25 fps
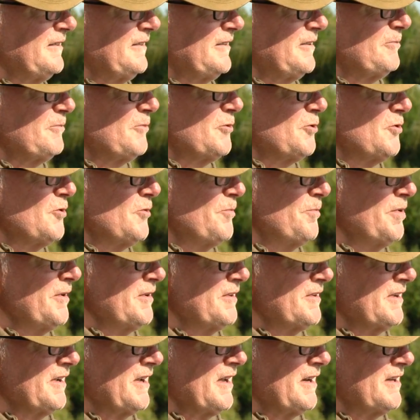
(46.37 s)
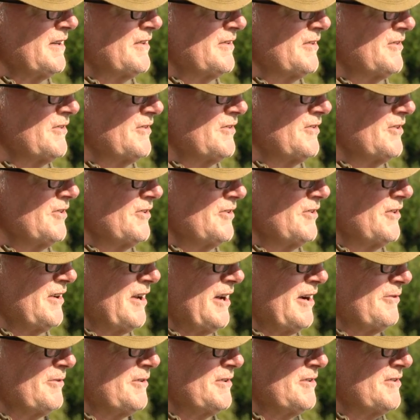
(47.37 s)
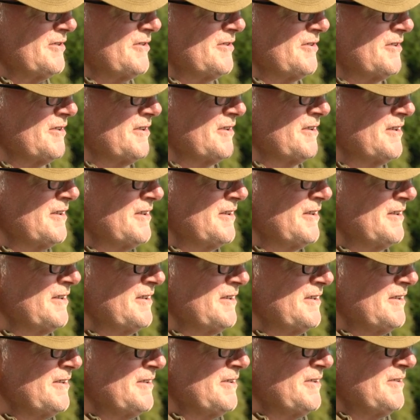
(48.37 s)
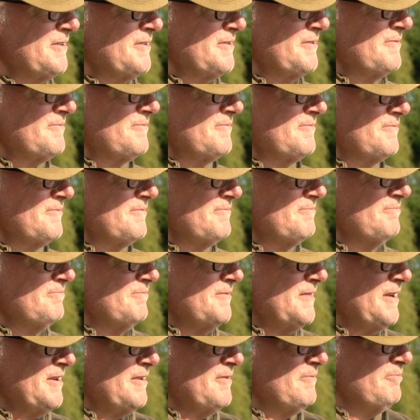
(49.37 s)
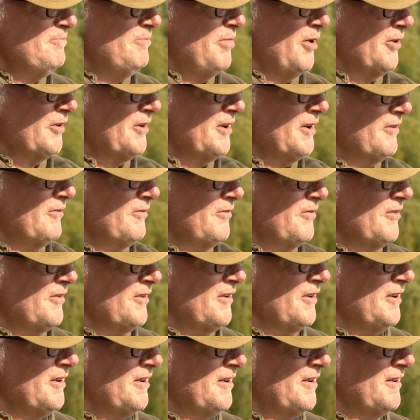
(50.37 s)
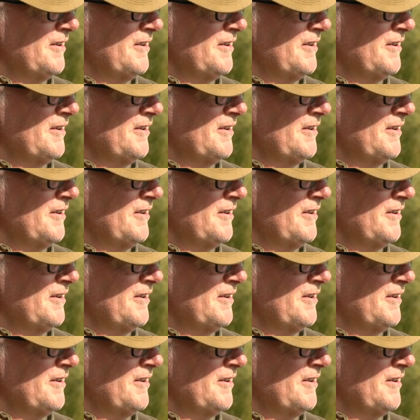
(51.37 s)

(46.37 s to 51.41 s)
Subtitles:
I'm hoping to get it to turn out into the main body of the...